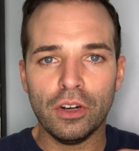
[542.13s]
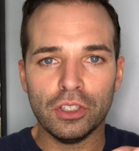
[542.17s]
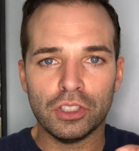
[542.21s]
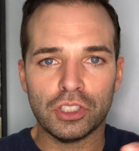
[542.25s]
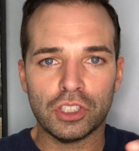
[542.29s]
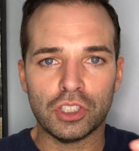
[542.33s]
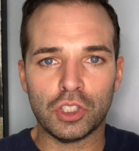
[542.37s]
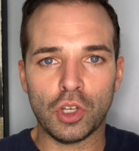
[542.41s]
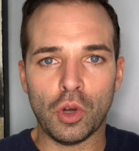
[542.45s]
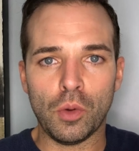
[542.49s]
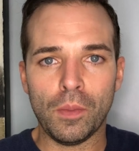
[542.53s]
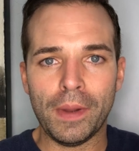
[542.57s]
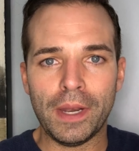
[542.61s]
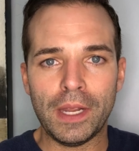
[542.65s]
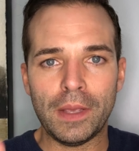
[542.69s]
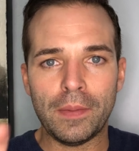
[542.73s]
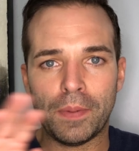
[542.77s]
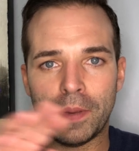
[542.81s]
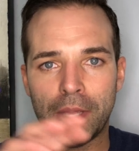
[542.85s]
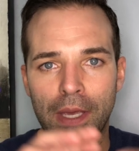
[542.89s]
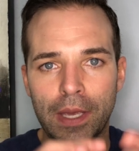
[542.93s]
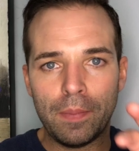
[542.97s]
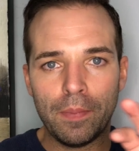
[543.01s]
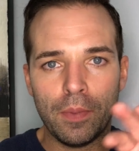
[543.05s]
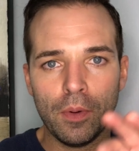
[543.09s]
are so many
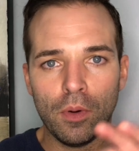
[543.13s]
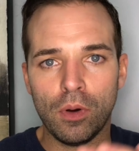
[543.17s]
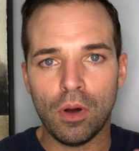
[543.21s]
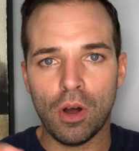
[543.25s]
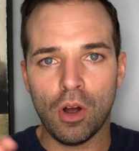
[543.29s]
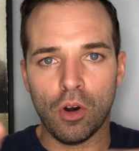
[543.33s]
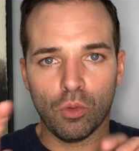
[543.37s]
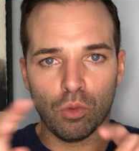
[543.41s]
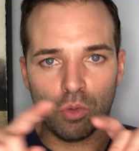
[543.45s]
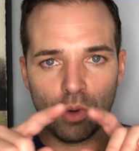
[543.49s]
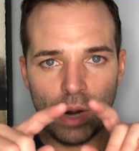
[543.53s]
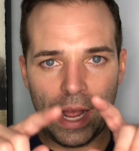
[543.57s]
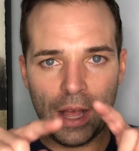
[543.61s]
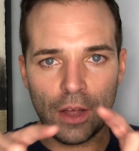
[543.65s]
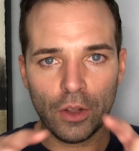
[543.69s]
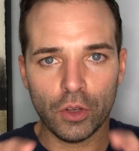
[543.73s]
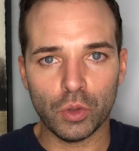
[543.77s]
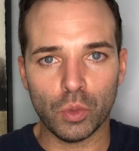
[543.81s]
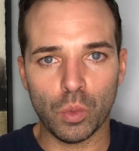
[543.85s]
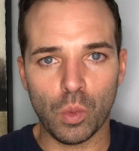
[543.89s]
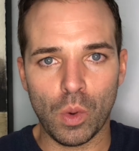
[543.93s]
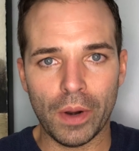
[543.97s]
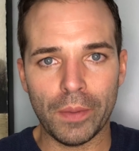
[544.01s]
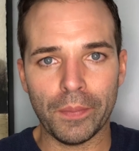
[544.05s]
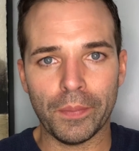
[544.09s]
people around
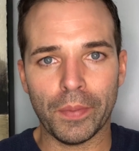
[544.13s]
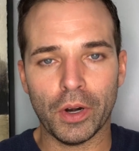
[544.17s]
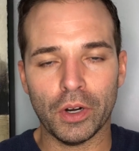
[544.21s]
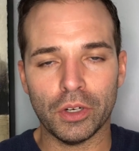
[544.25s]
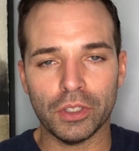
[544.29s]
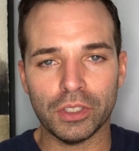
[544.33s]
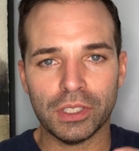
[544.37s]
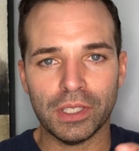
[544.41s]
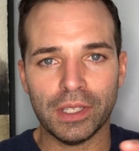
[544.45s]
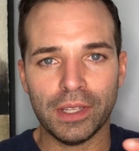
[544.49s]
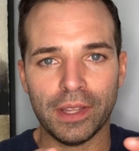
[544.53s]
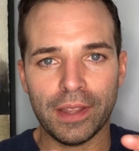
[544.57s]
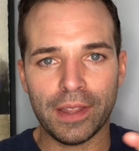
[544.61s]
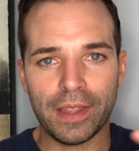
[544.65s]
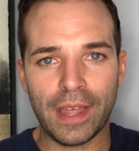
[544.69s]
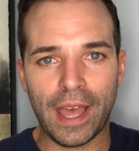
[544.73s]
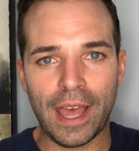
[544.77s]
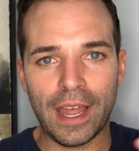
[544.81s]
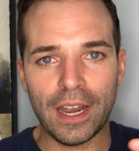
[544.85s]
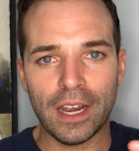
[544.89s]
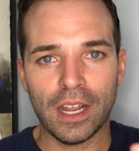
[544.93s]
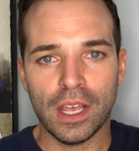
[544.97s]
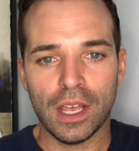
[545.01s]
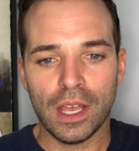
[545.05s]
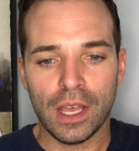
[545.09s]
one person
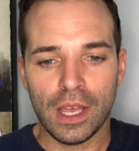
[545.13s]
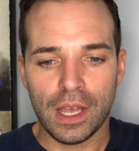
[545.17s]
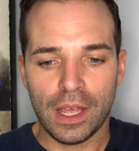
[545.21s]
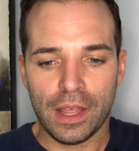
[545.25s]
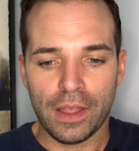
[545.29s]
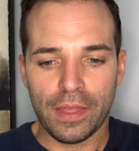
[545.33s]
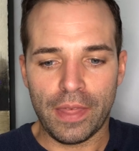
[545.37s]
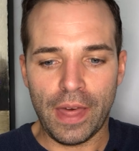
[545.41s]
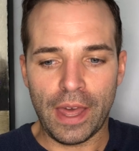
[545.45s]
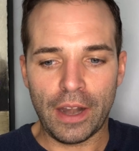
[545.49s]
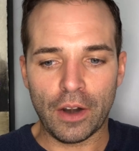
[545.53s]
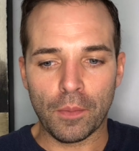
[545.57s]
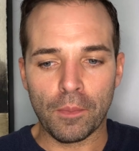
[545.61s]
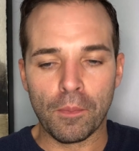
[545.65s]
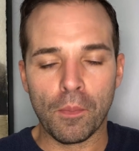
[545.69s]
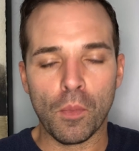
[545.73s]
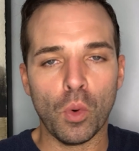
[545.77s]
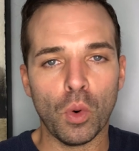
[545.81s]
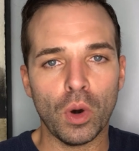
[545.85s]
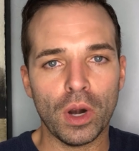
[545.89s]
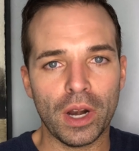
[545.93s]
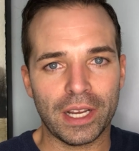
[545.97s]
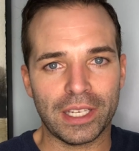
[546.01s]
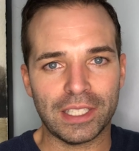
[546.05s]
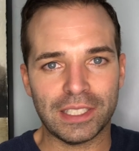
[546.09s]
that are
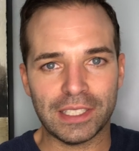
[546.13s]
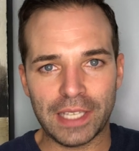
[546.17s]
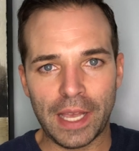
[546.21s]
more